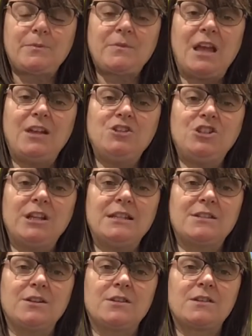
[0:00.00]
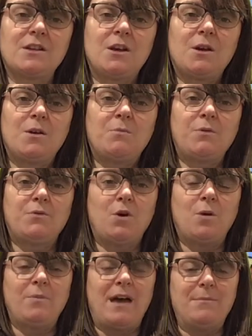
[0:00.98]
and Jesus
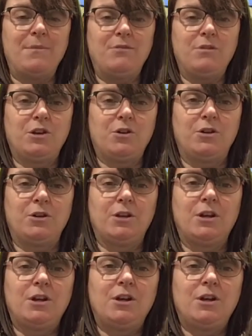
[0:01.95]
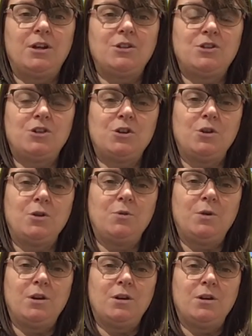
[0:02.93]
performed that miracle
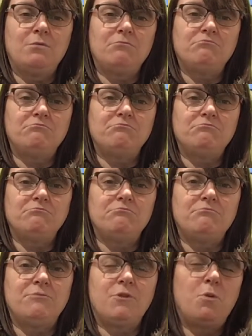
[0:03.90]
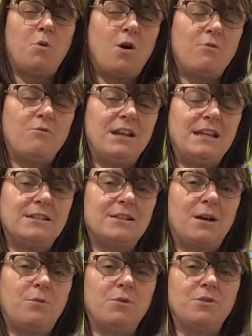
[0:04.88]
for what reason,
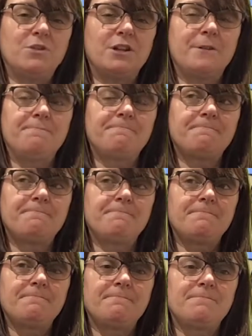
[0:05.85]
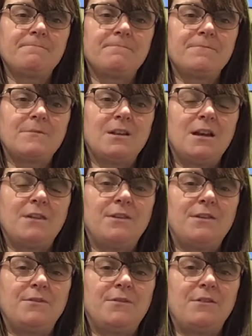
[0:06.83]
I wonder? I
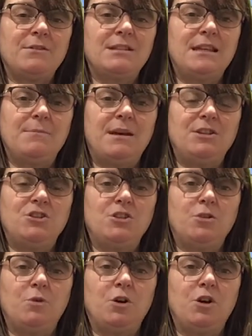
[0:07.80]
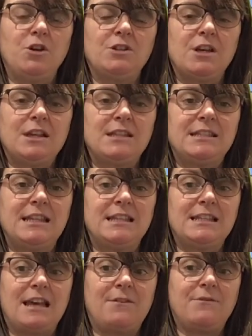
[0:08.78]
think the Pharisee mentioned the words,
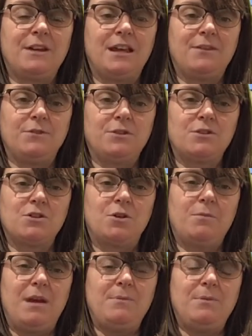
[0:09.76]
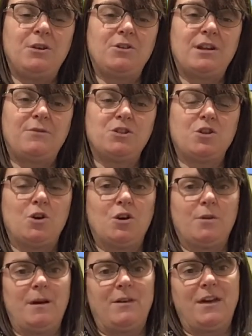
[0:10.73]
sins are forgiven. So maybe you could have a talk
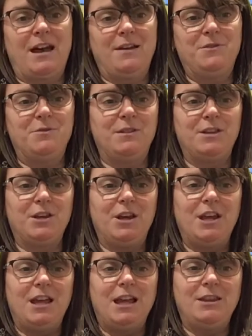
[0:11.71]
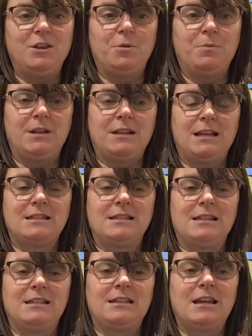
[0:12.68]
about that if you're in the upper
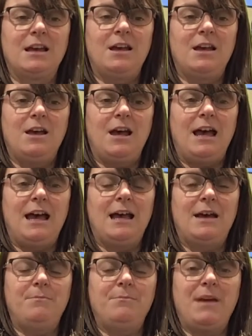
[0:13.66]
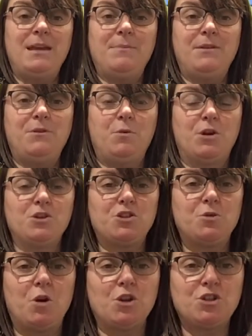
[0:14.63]
classes. Maybe if you want to
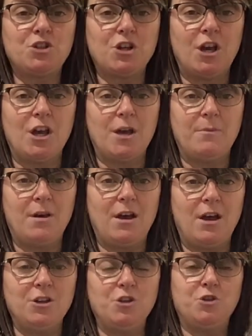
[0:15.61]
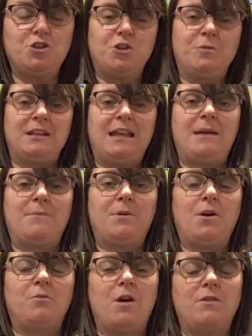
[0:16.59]
watch a YouTube clip
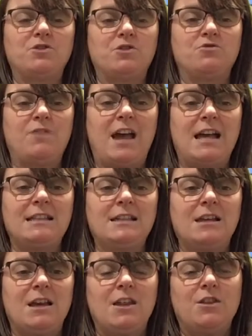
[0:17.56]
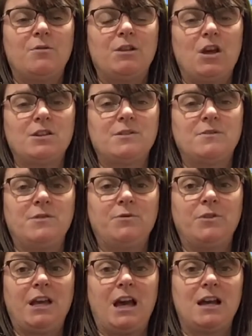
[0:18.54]
of what I've just read, there are lots of
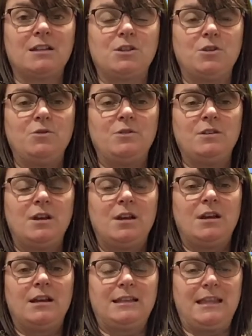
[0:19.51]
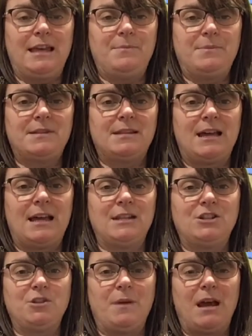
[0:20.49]
different cartoon clips,
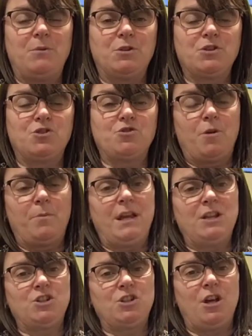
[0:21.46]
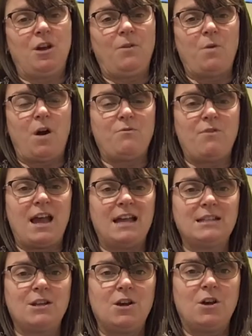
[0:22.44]
and you might want to draw a picture of what I've
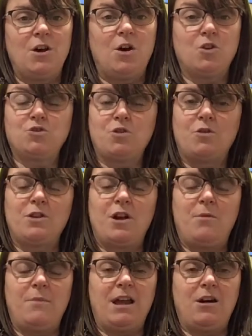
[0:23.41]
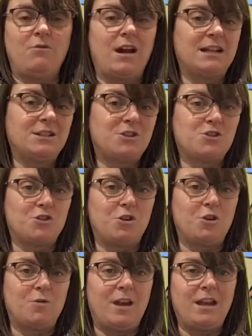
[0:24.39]
read, or write a
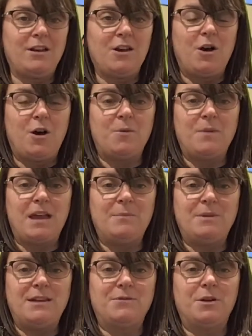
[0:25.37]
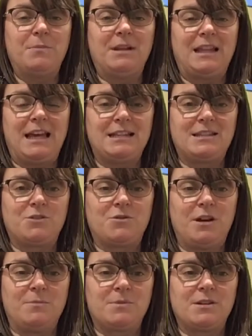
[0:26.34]
story, or maybe even a play
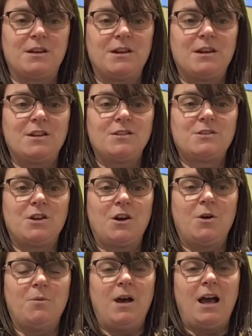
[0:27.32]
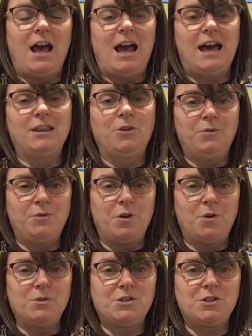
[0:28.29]
script. So I look
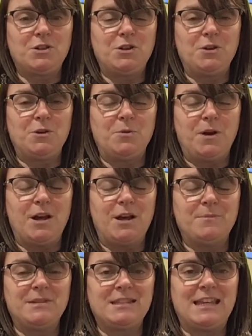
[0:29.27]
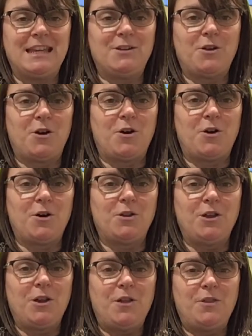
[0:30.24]
forward to seeing all
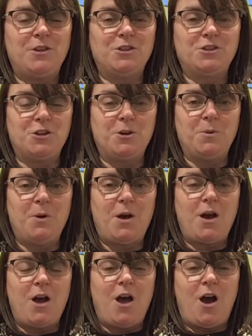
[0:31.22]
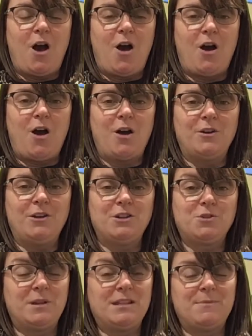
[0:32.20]
that you do on
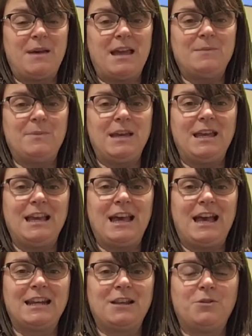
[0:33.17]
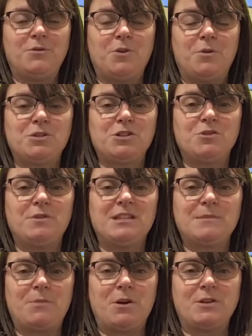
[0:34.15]
Twitter maybe, and I look forward to
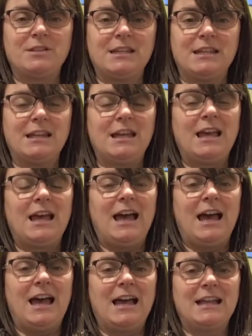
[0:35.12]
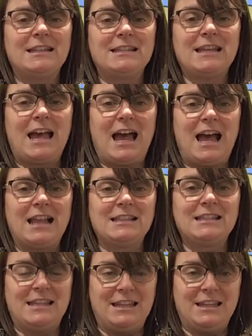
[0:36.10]
responding, and I'll see you